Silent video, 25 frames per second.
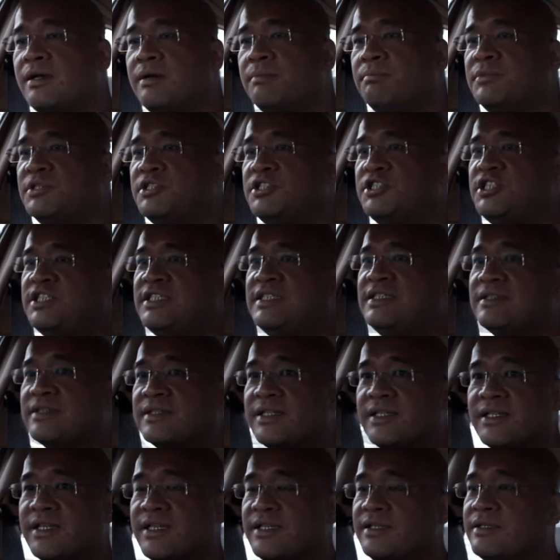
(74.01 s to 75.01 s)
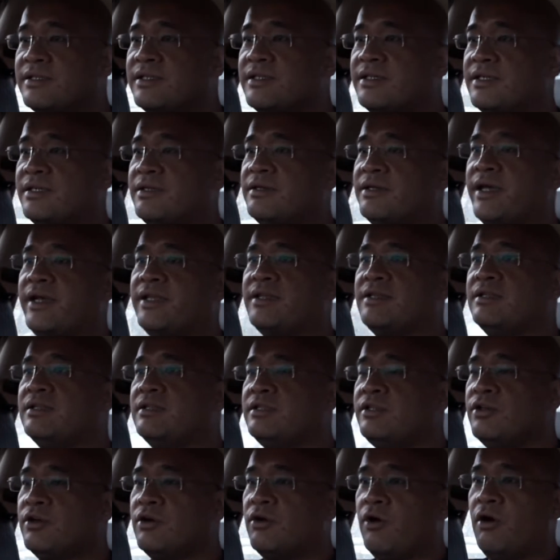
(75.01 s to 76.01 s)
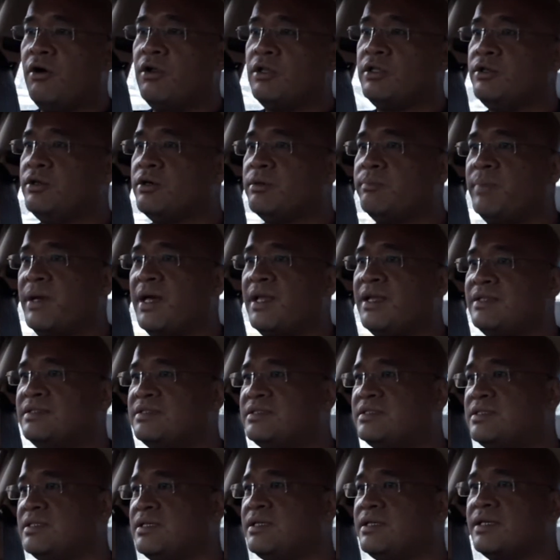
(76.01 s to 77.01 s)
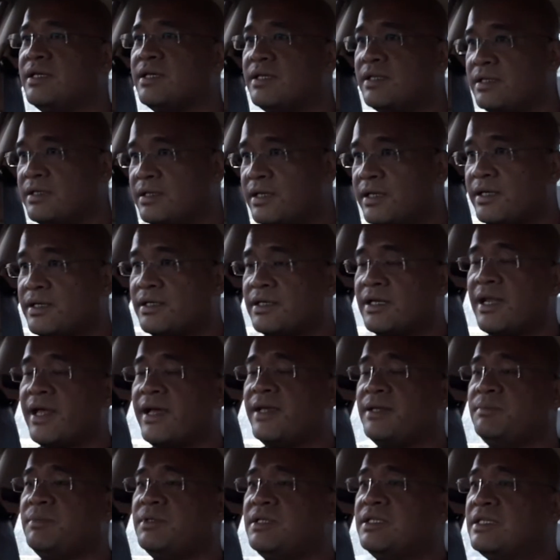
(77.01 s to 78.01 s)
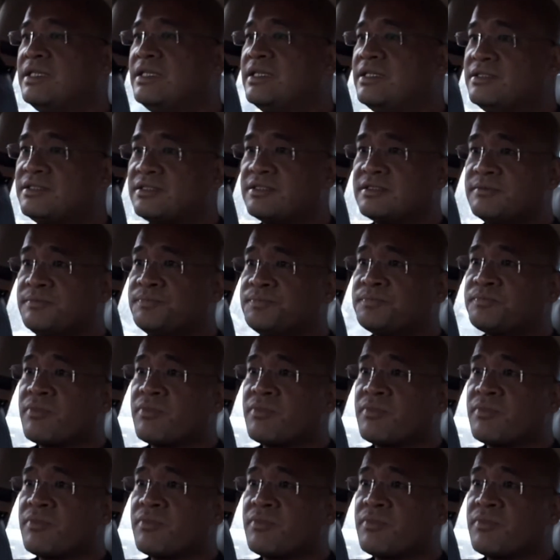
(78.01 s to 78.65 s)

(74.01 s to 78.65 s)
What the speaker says: machine that can handle all your balancing and alignment needs.